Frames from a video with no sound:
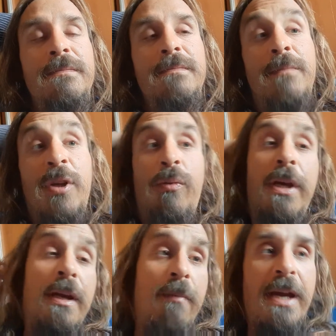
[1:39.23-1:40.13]
But we
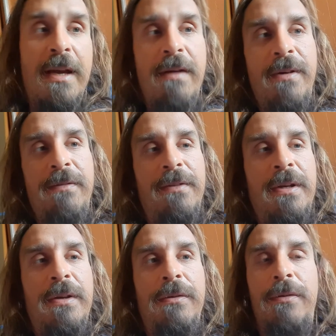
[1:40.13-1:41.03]
can make
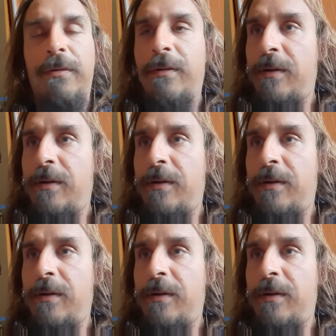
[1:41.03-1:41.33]
everything new.